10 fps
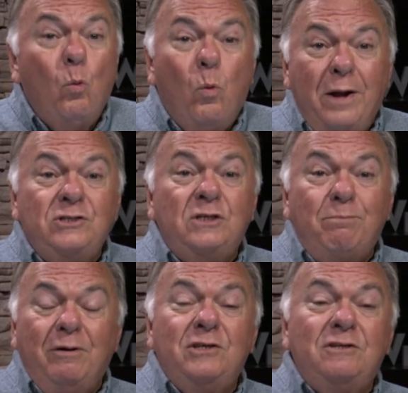Once the
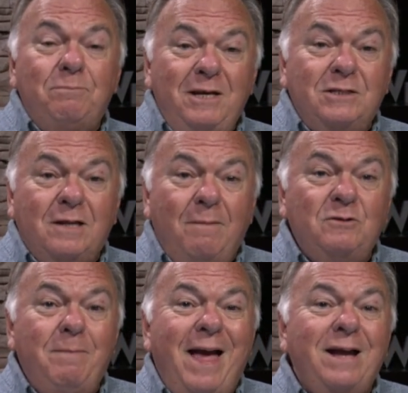Prince of Peace
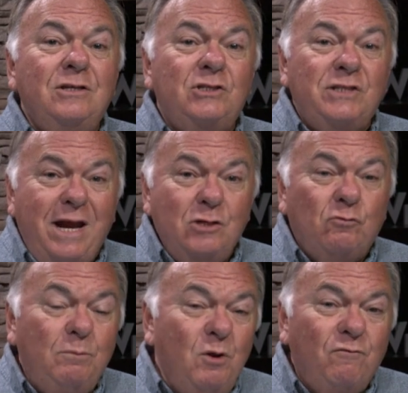comes back and Satan's
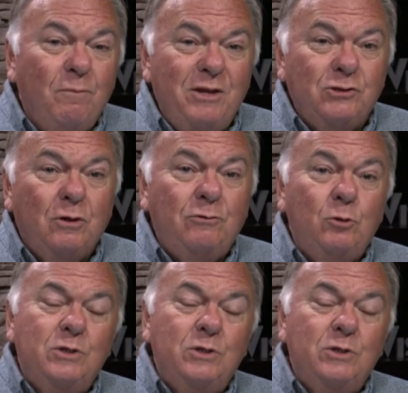removed from this earth,